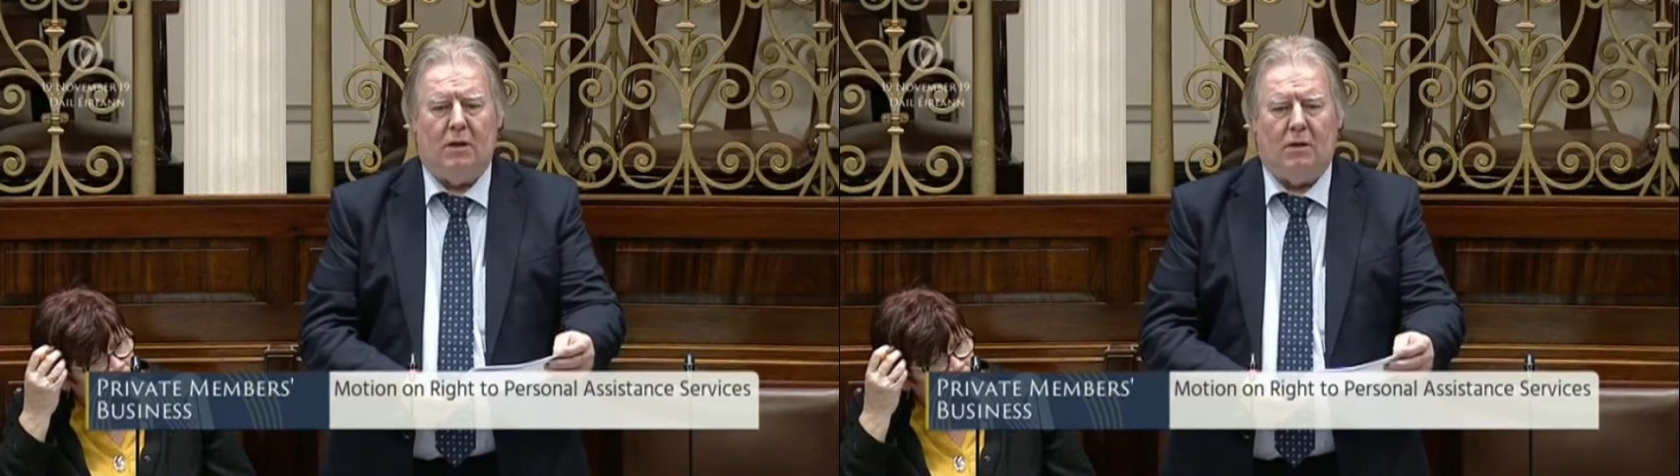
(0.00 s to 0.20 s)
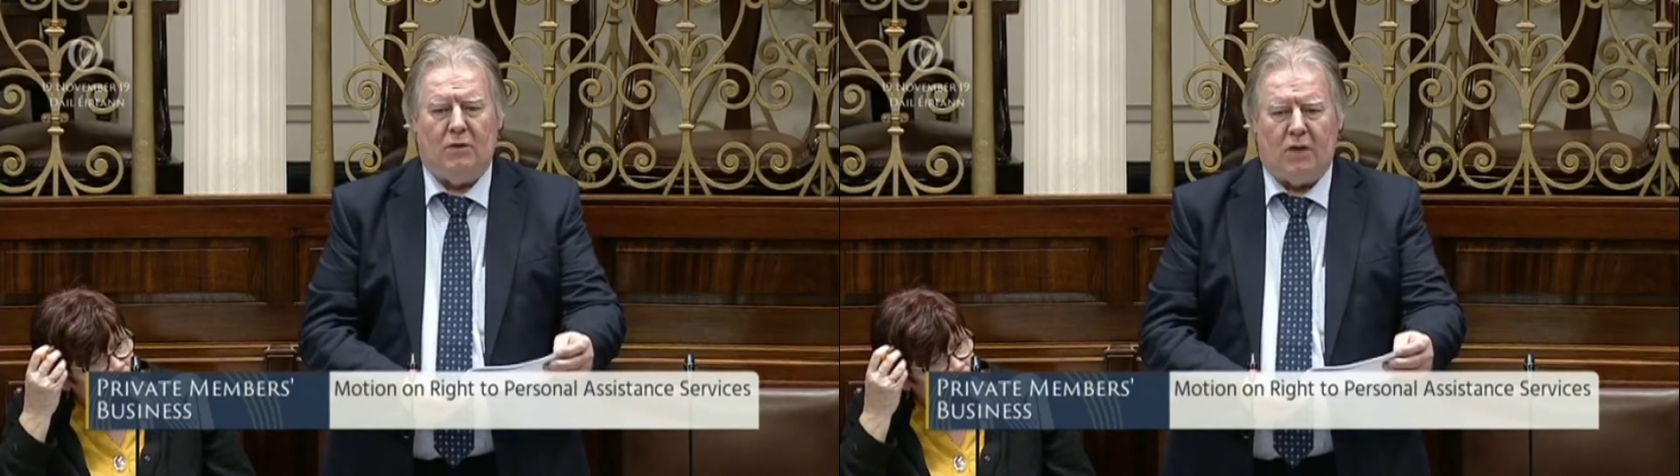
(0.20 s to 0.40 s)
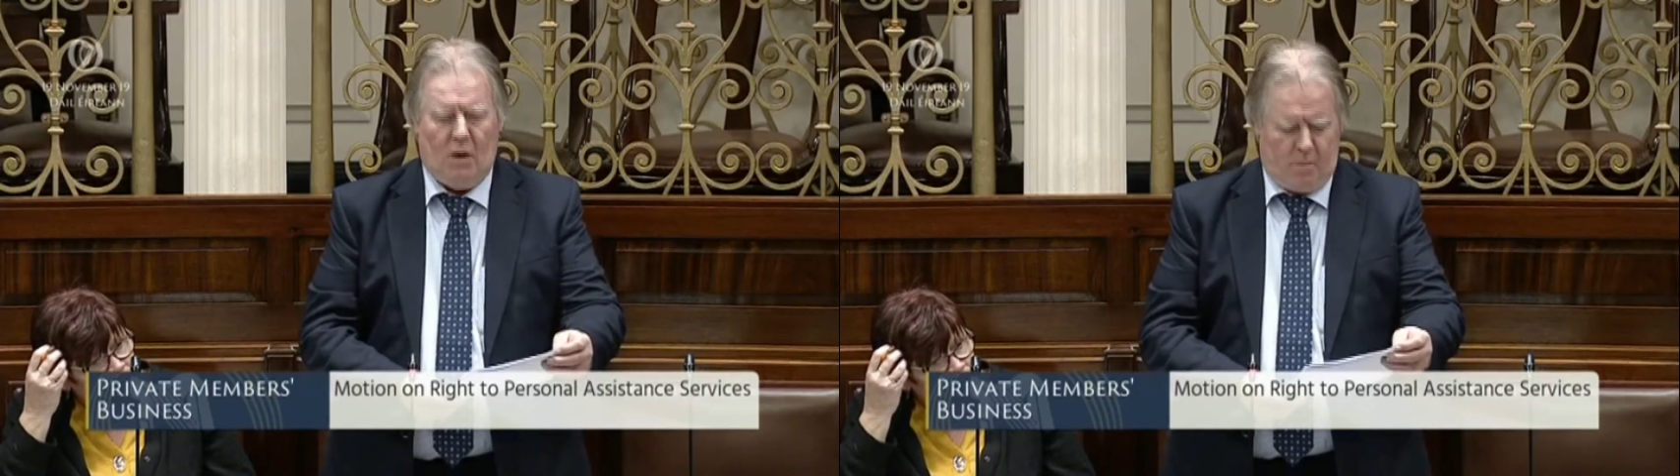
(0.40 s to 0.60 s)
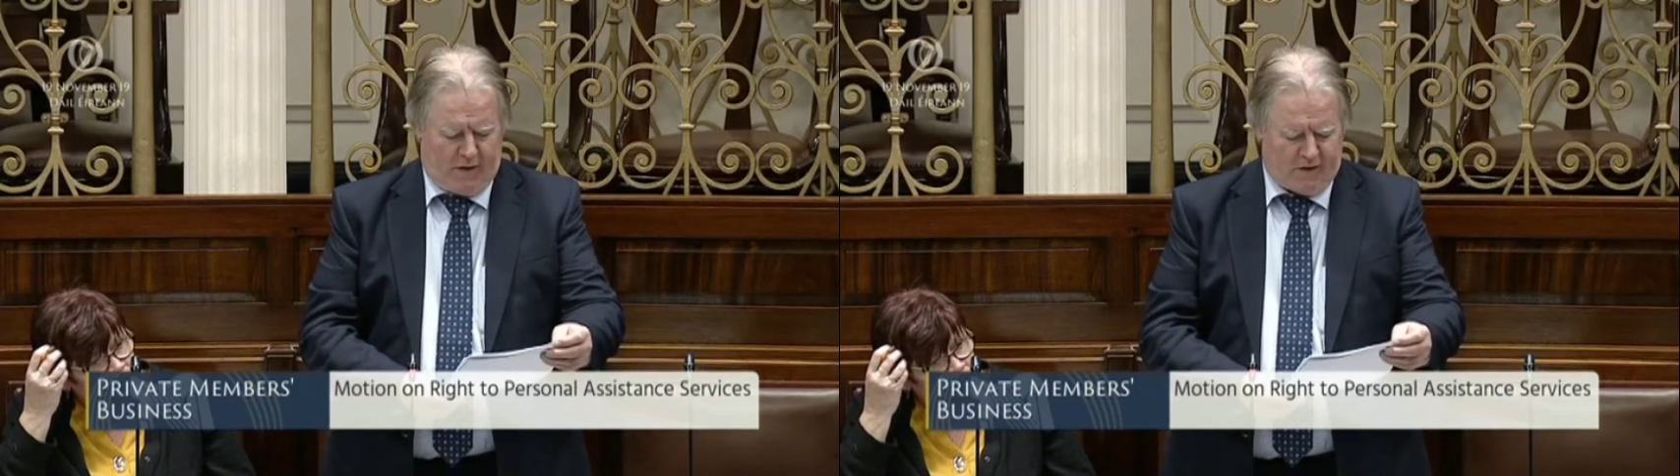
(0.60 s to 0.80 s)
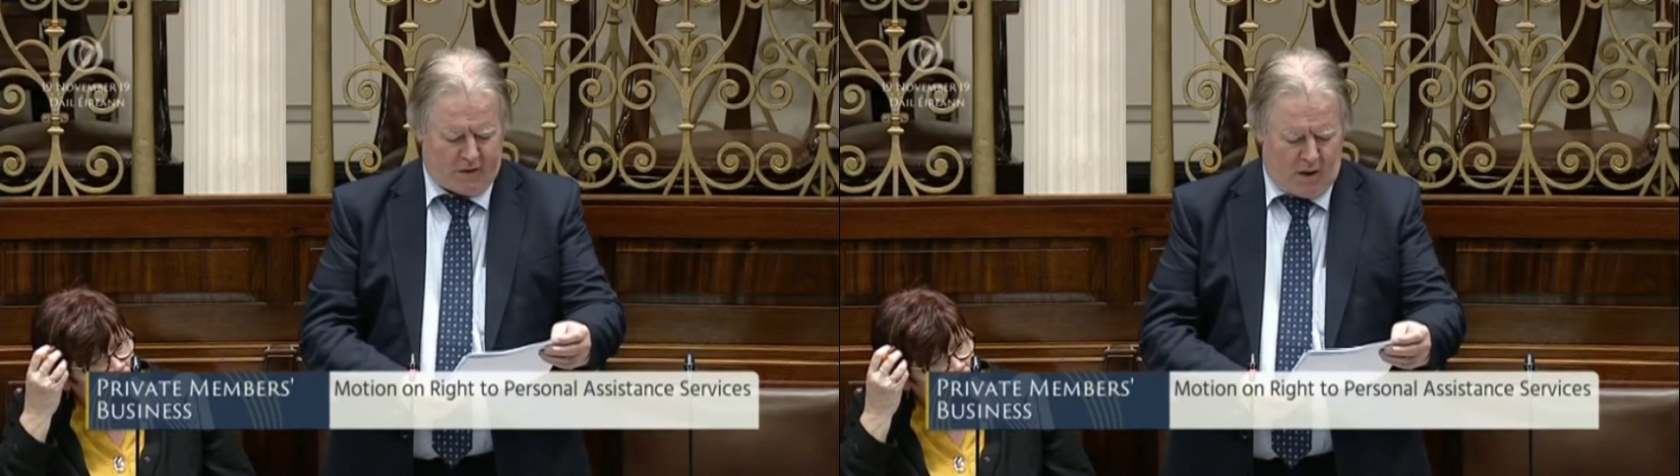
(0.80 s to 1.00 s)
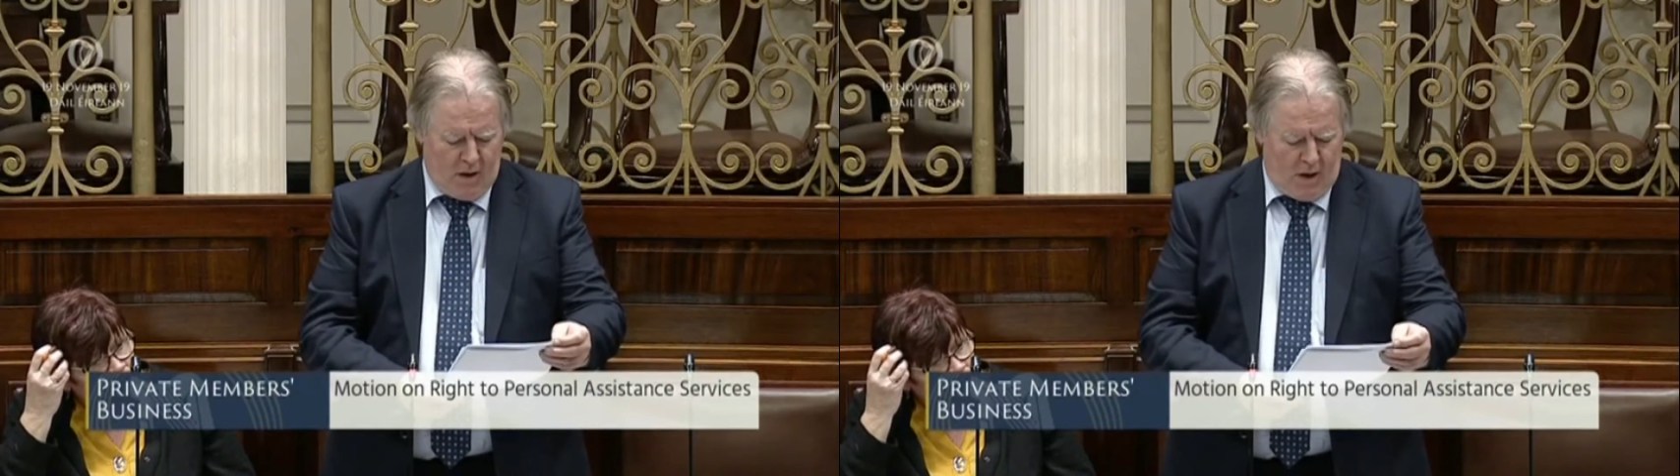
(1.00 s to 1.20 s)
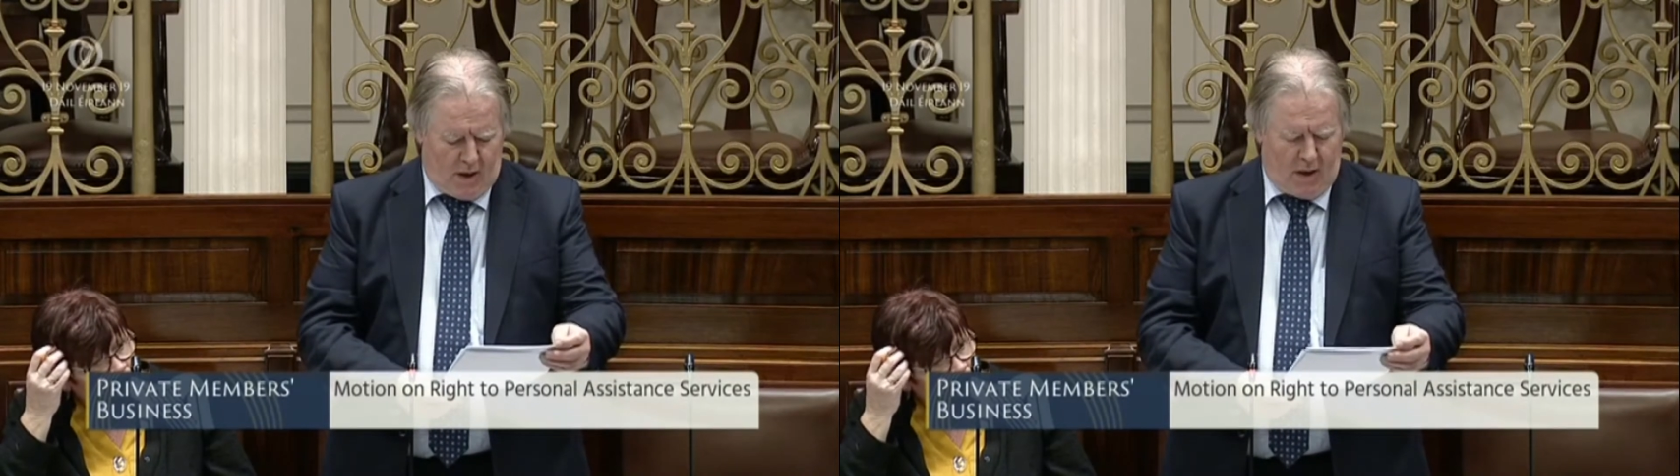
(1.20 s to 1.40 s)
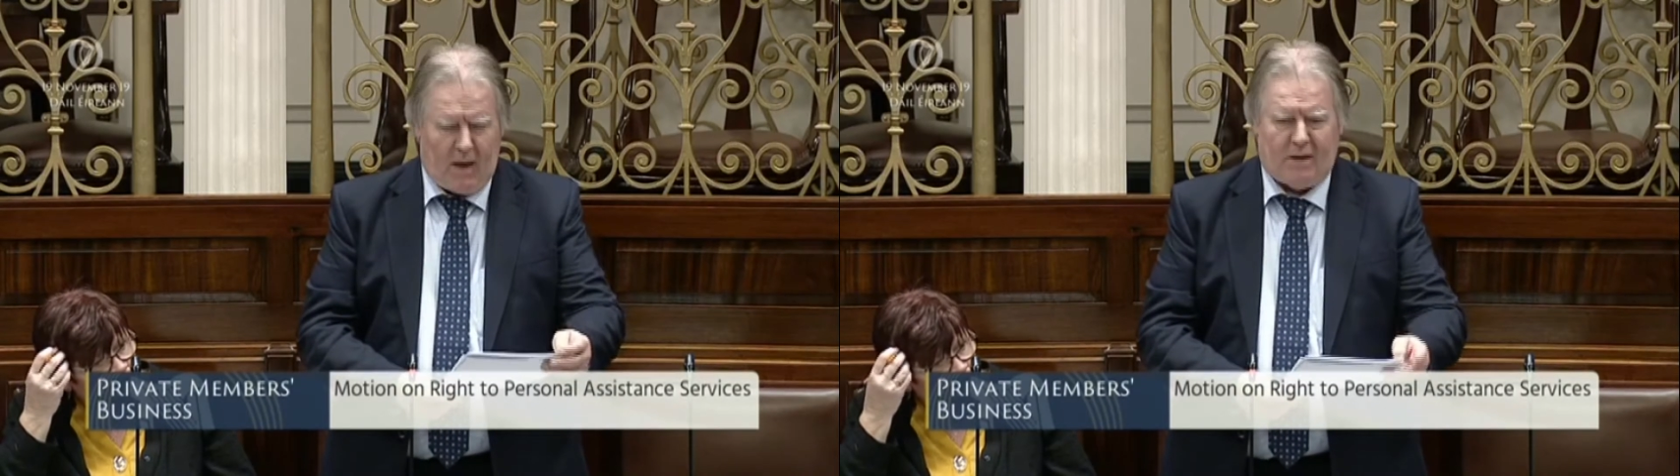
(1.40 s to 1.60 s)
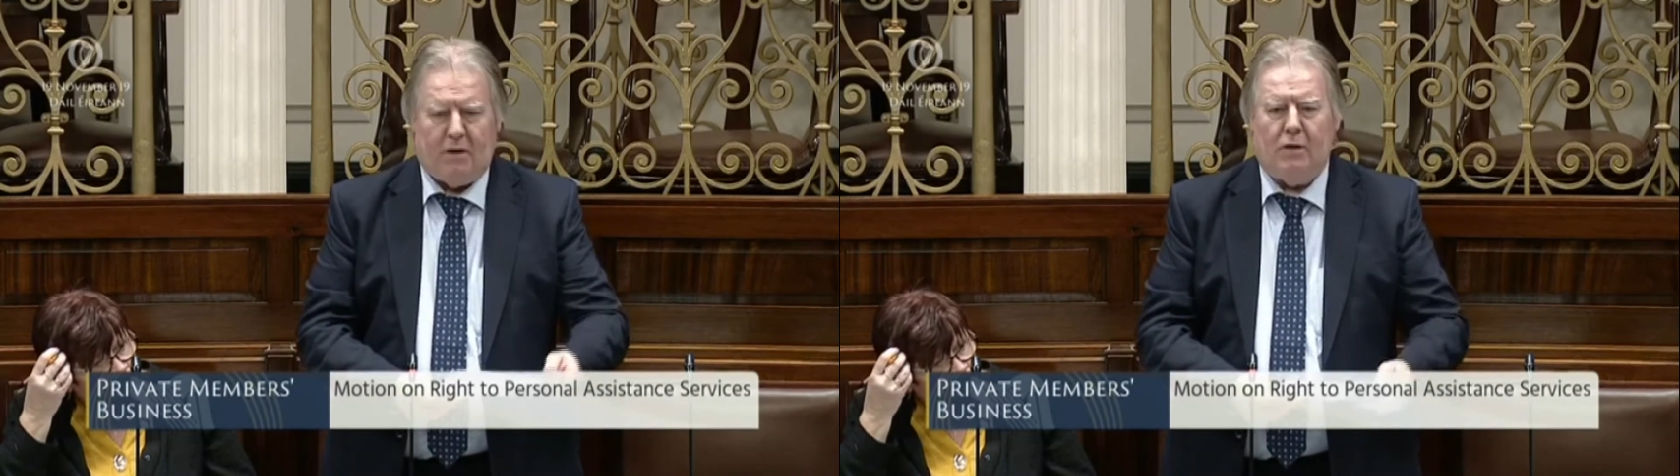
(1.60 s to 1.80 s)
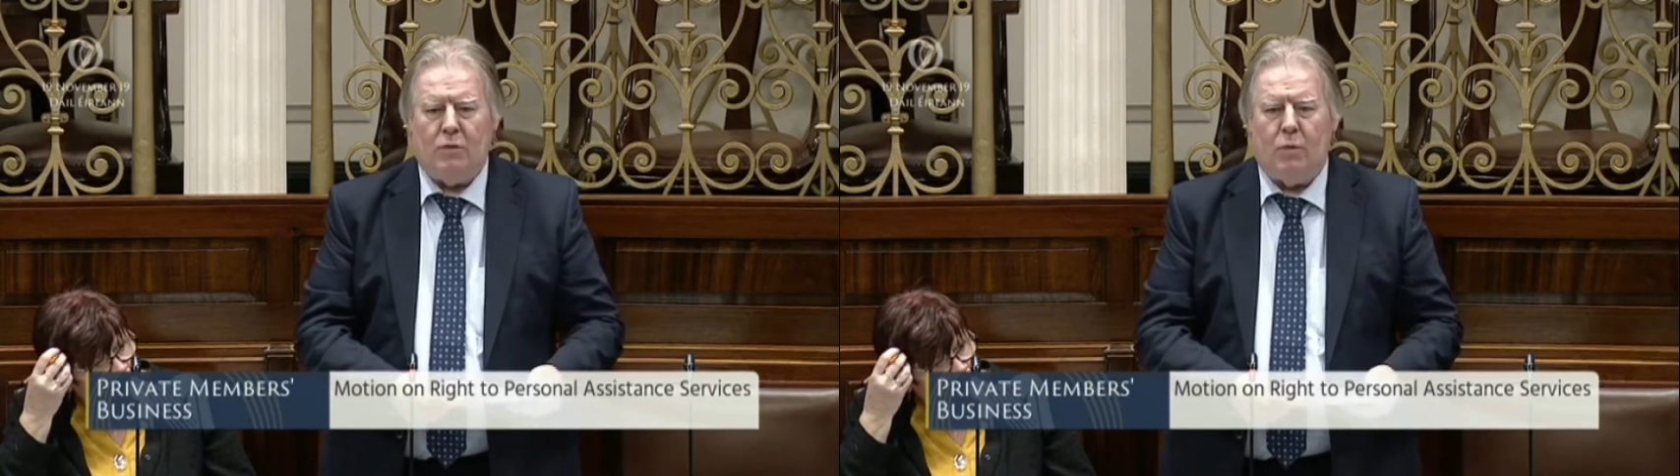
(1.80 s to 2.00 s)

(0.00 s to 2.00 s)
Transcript: goes on, Minister, and tonight